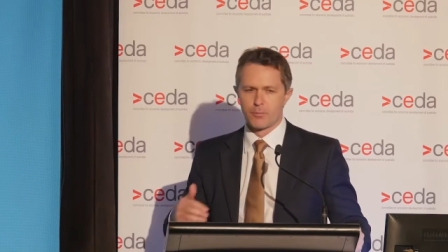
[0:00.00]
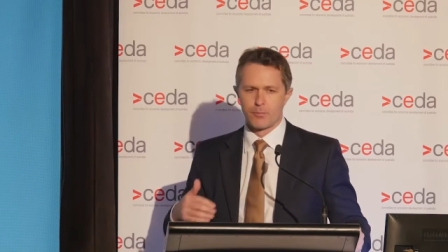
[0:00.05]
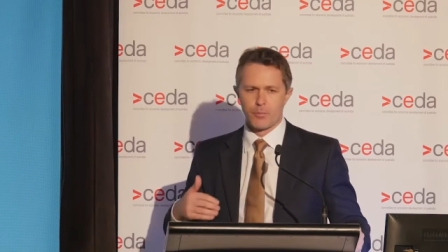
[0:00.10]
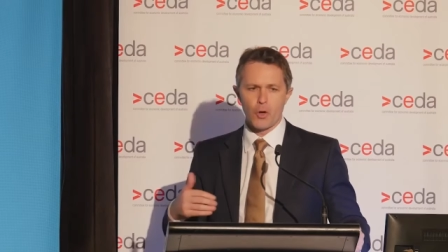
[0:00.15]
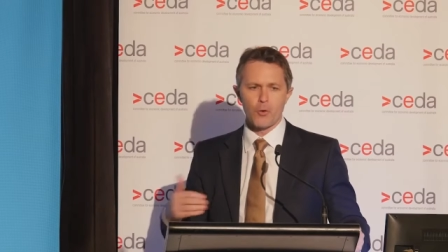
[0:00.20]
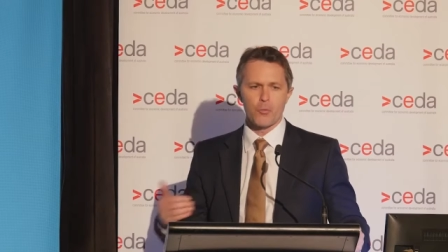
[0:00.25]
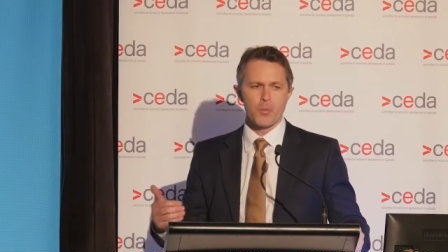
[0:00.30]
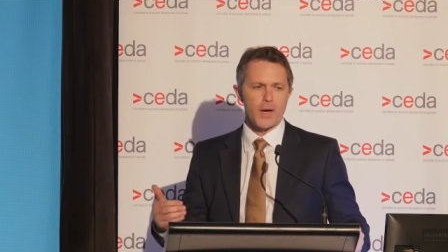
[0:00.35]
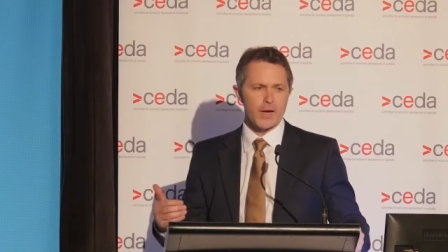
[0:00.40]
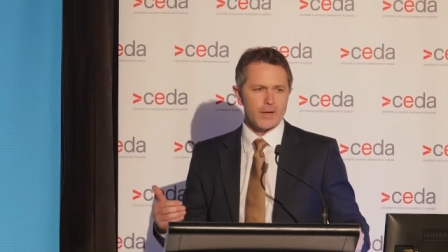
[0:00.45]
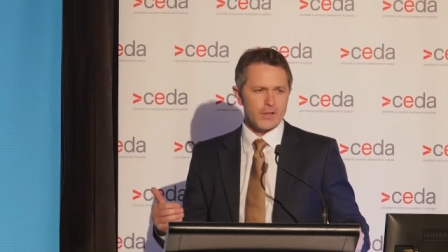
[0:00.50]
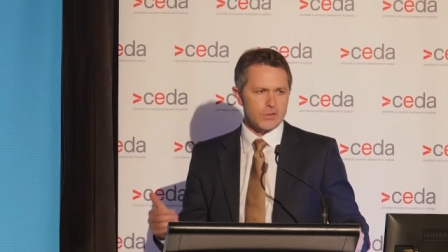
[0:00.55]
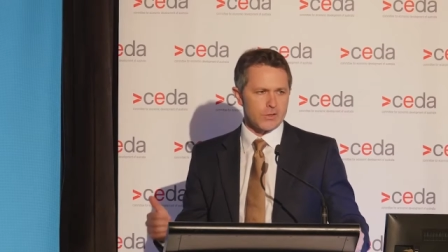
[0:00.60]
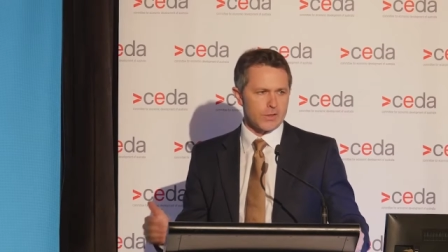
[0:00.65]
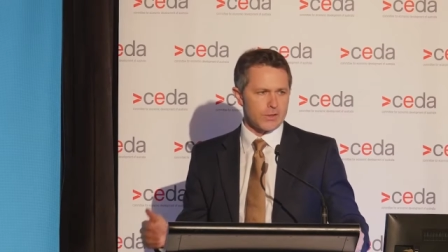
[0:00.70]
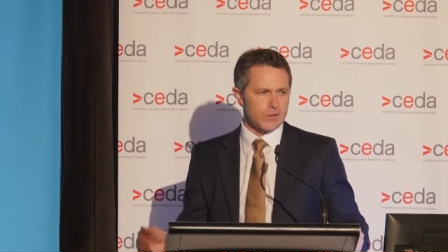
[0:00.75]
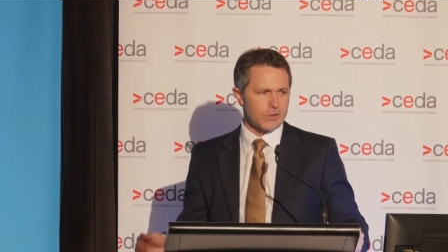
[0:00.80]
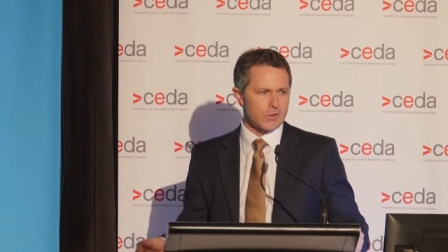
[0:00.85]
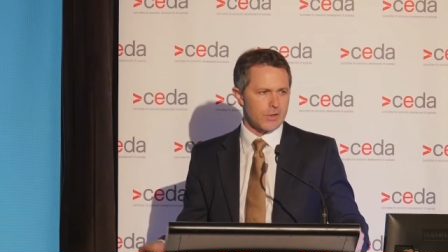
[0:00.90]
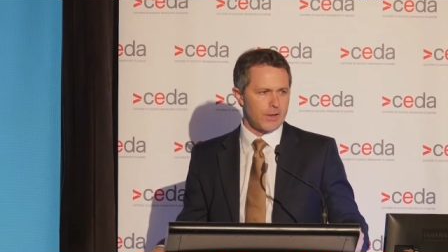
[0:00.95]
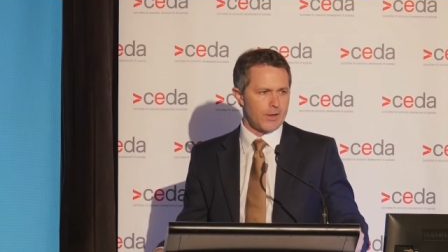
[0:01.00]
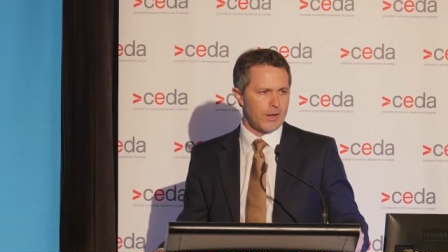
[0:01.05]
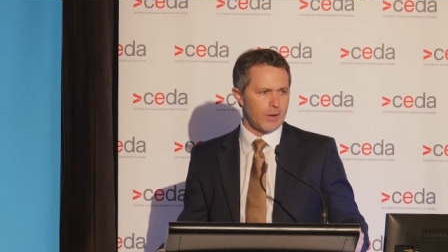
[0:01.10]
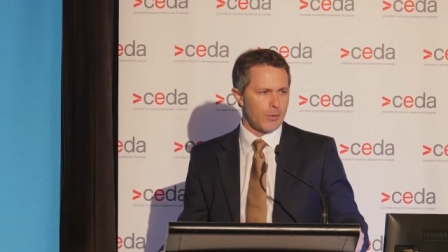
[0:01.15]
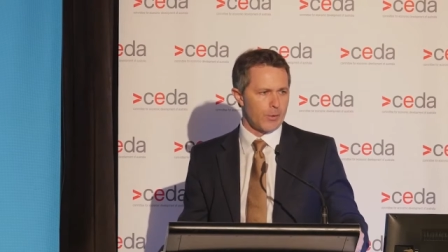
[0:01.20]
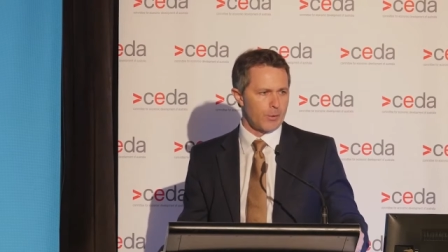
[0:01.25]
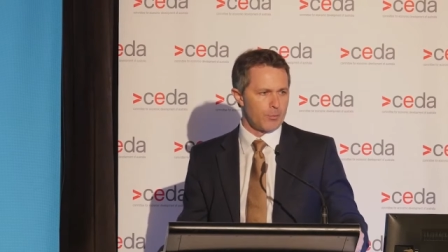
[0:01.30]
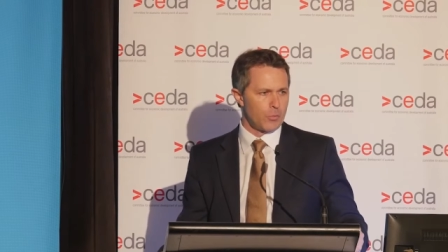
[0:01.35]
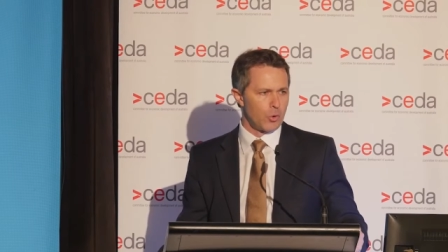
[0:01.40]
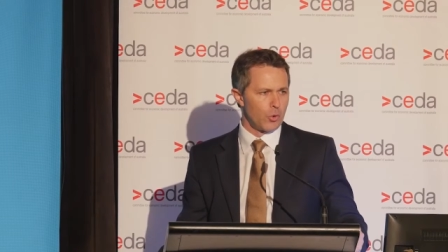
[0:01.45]
Both parties understand
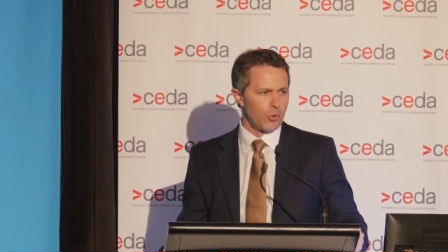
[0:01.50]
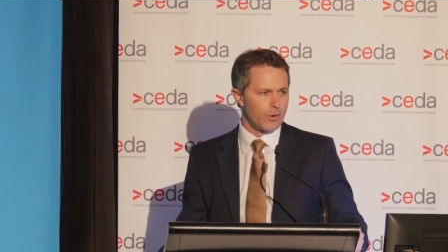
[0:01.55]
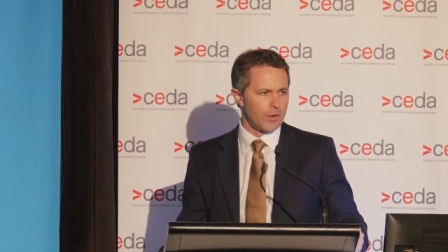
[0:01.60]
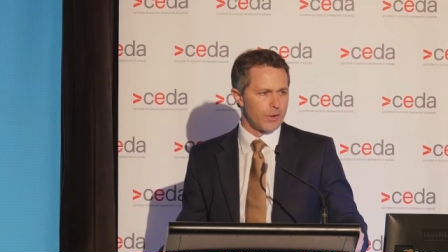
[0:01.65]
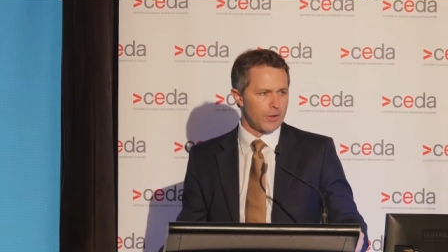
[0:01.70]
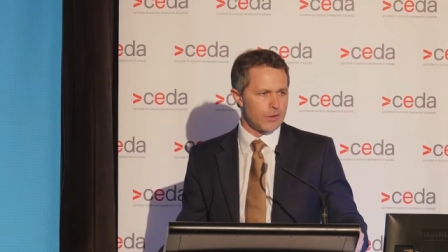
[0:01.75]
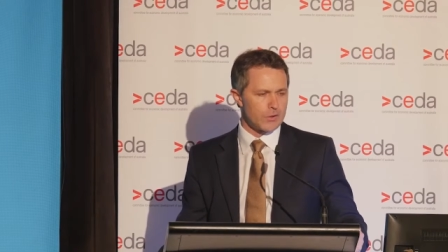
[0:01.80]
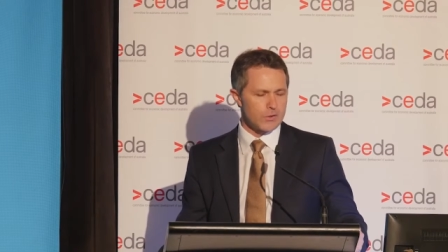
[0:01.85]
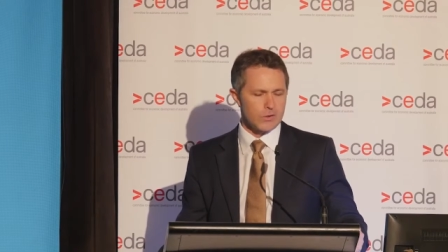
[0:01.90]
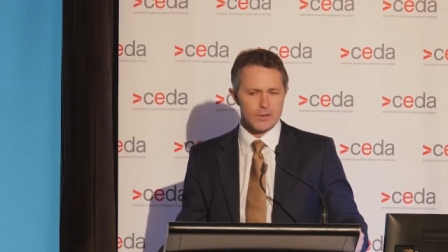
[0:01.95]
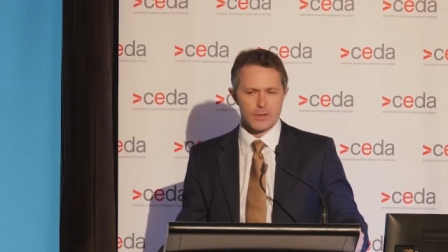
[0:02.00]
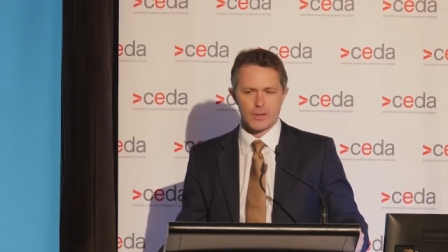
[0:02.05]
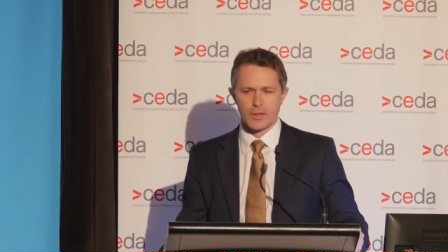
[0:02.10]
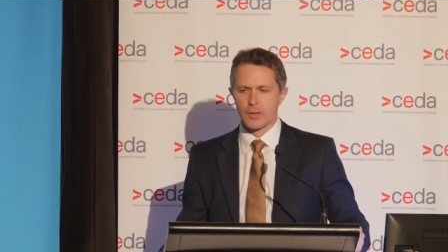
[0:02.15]
how important it is.